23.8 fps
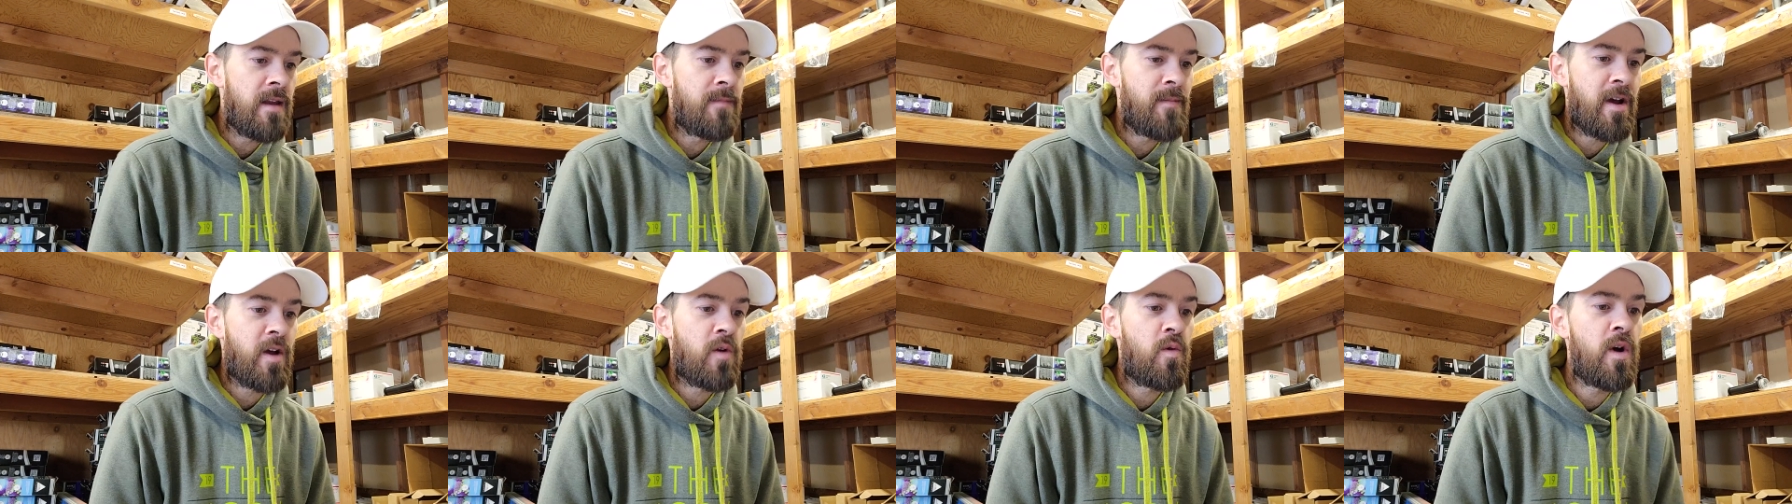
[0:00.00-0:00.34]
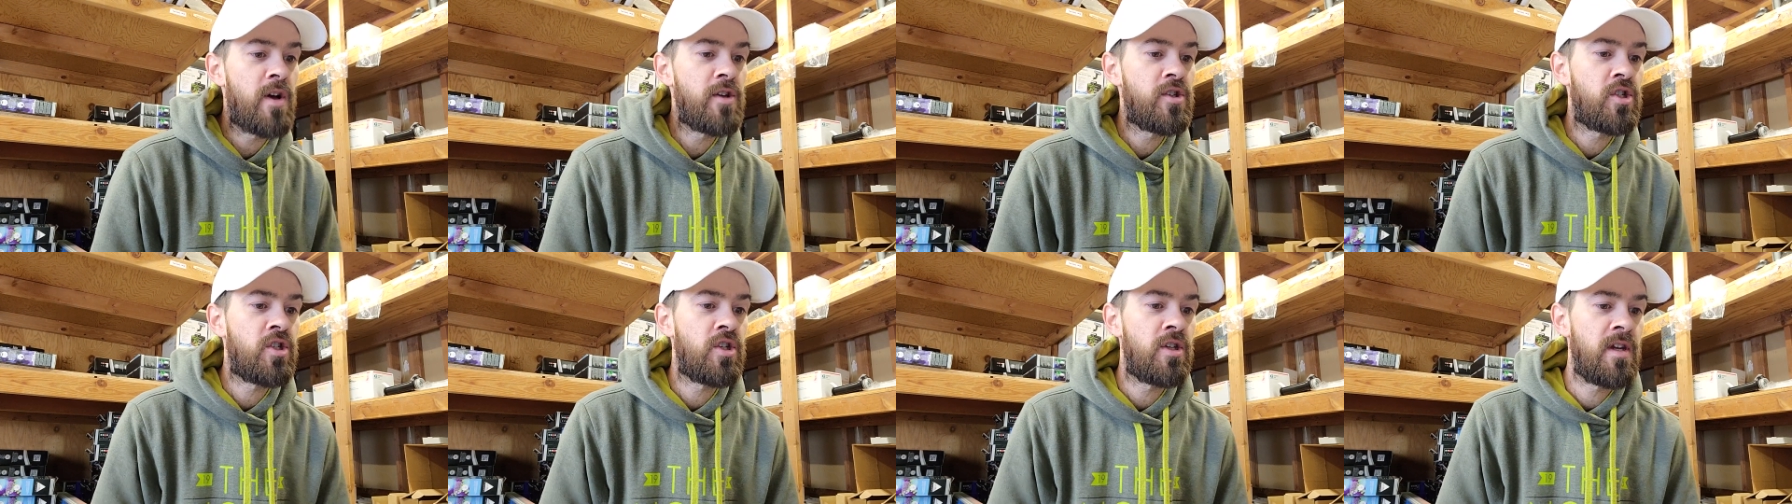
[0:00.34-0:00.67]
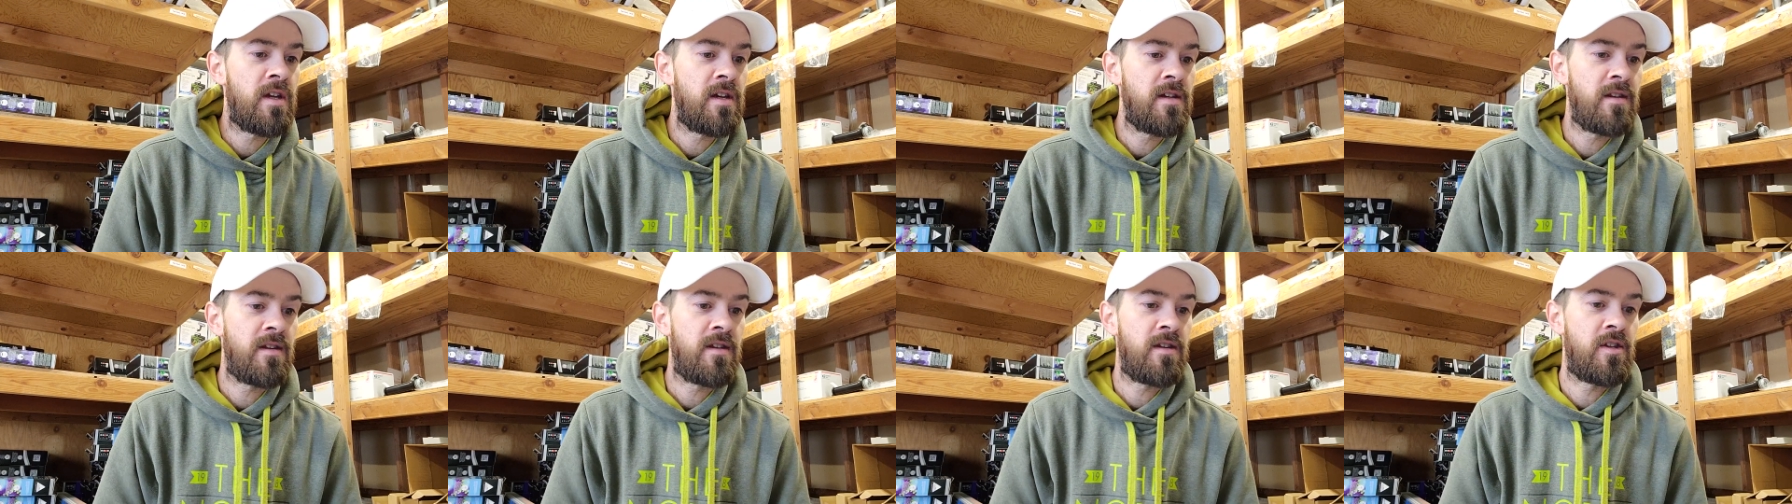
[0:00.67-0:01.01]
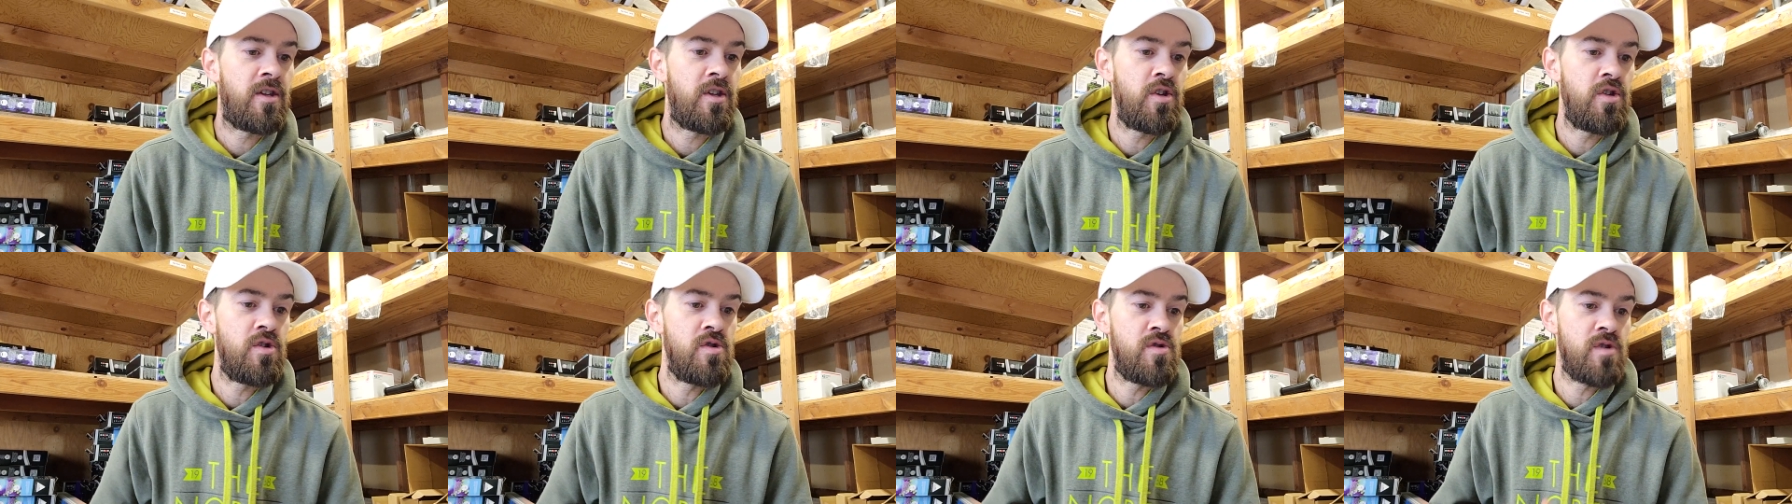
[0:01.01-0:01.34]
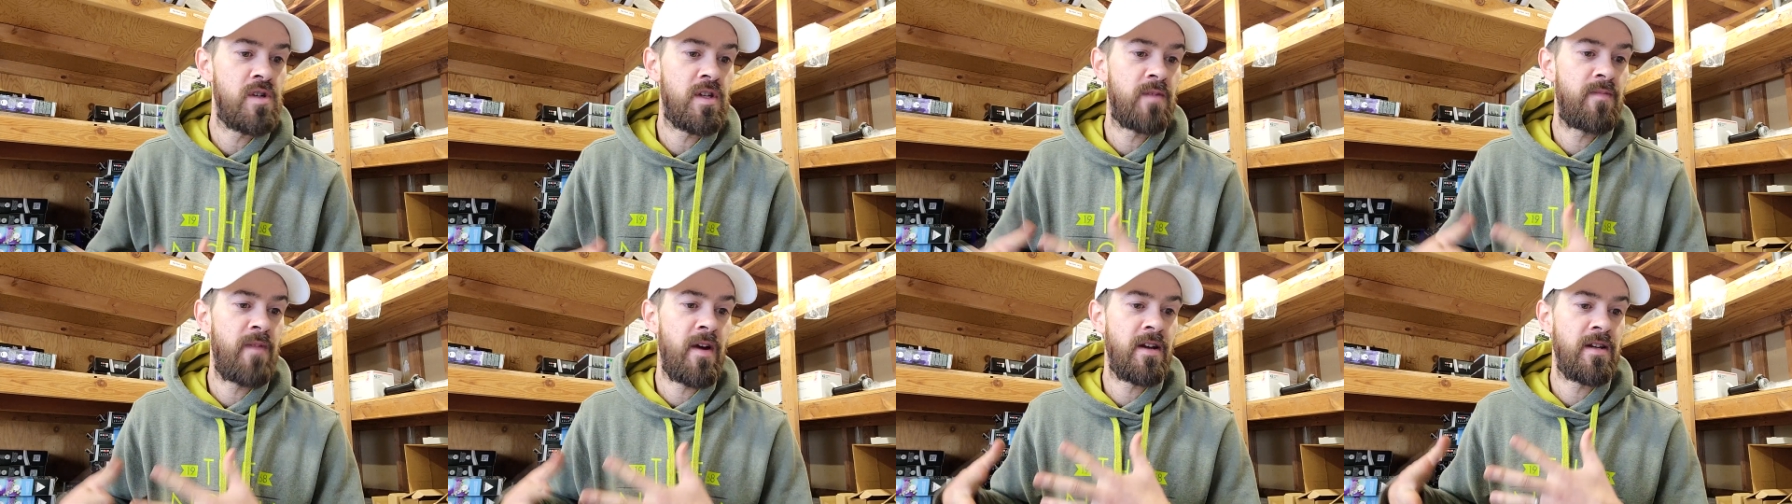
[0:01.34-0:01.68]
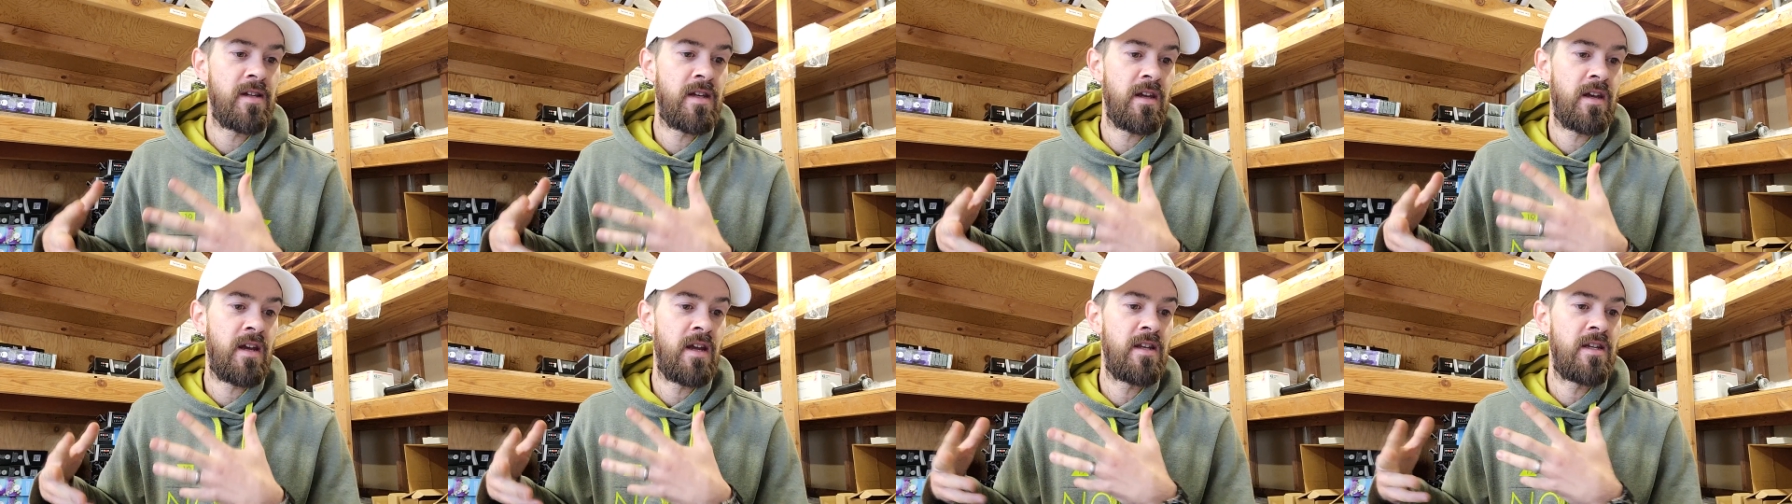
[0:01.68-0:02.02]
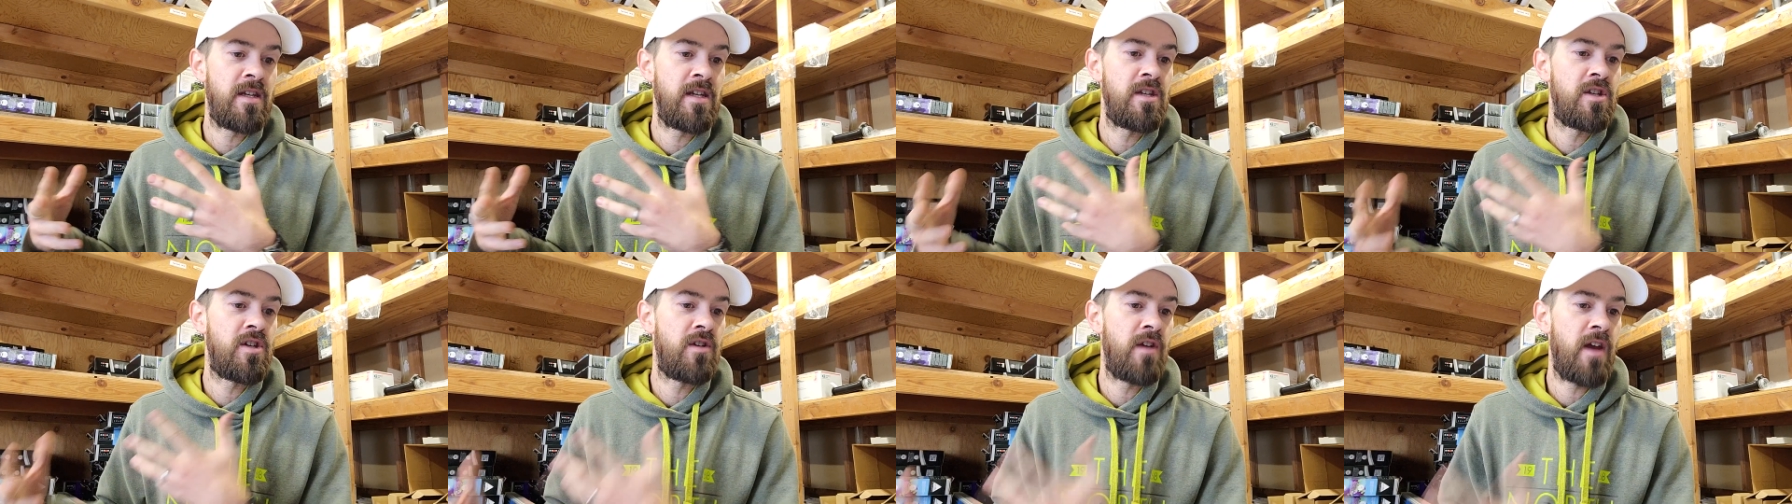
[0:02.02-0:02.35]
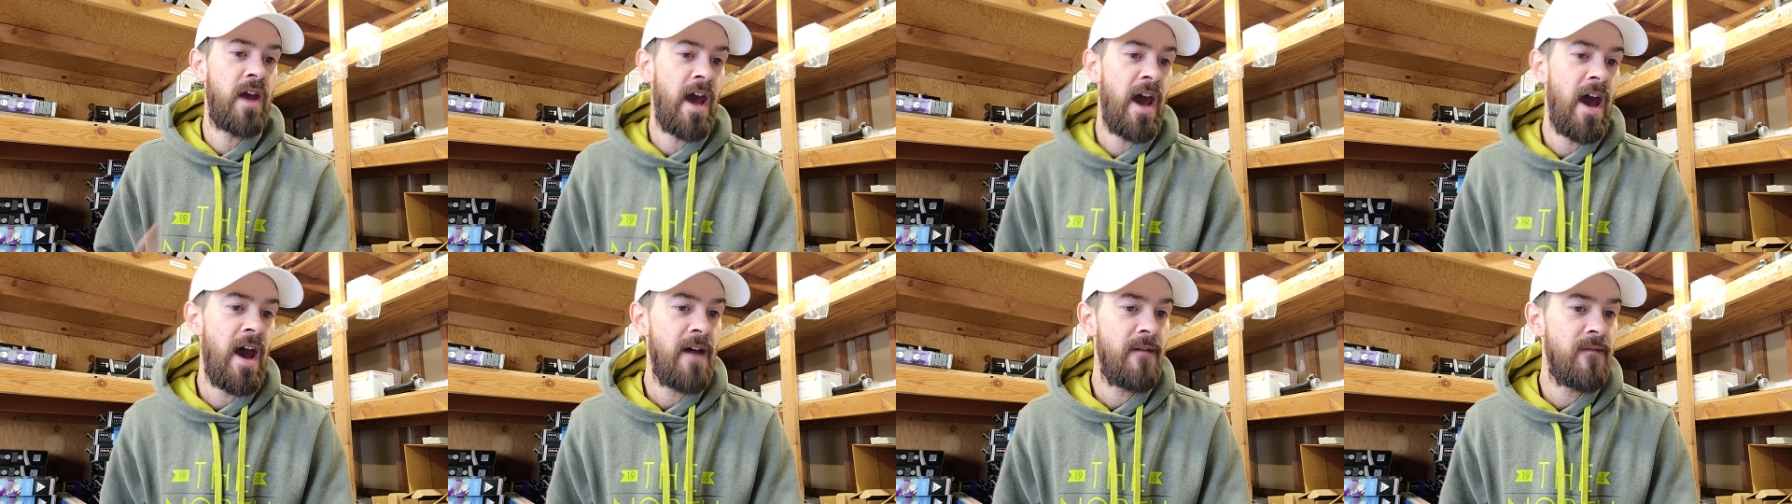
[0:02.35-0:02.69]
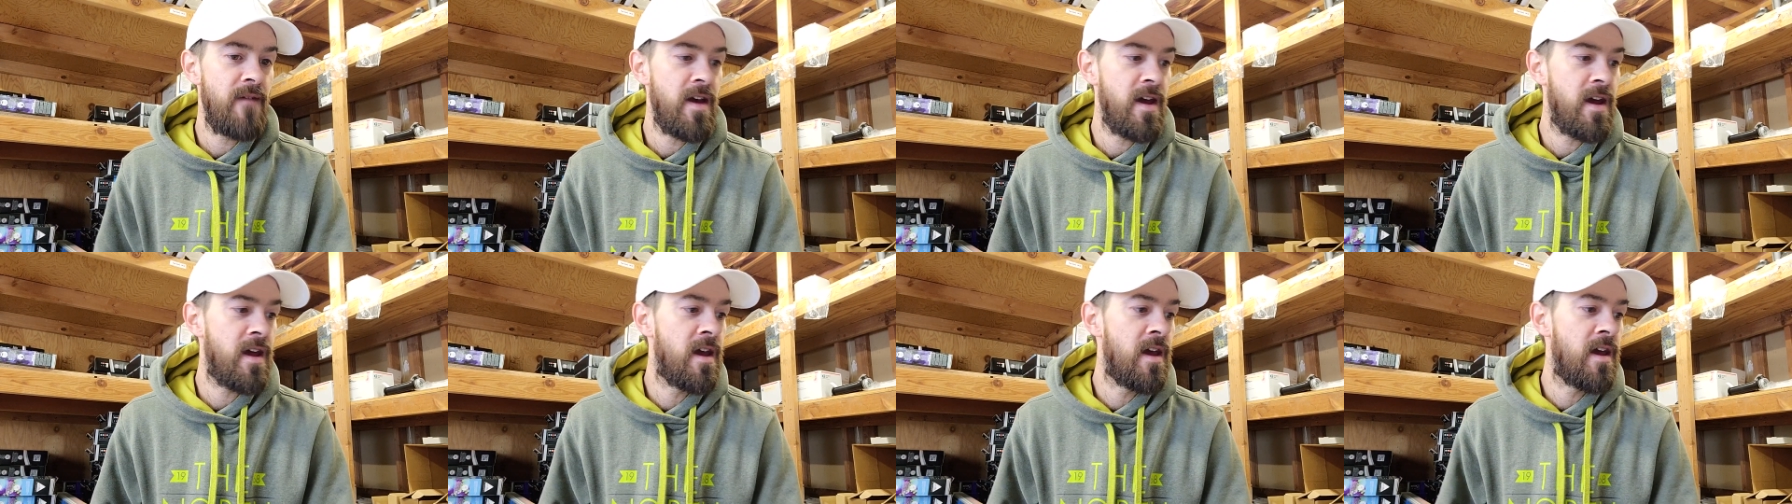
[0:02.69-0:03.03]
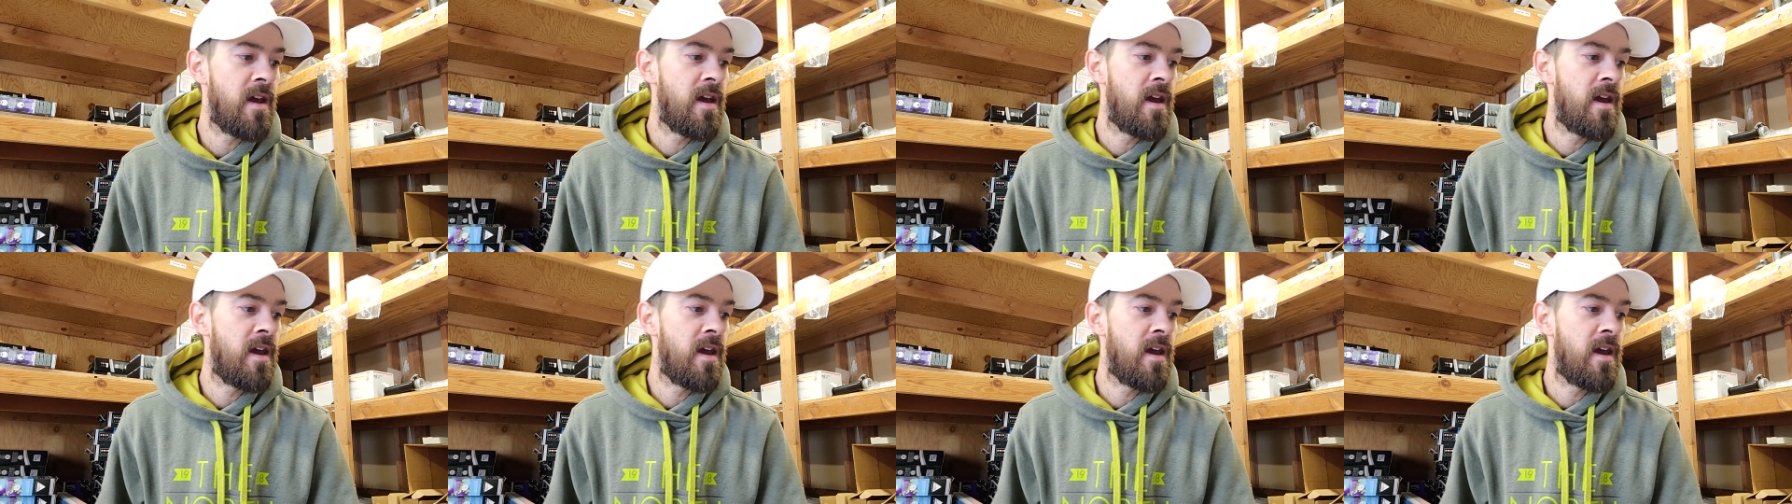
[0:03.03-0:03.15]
My question is, is do you expect to continue to have it?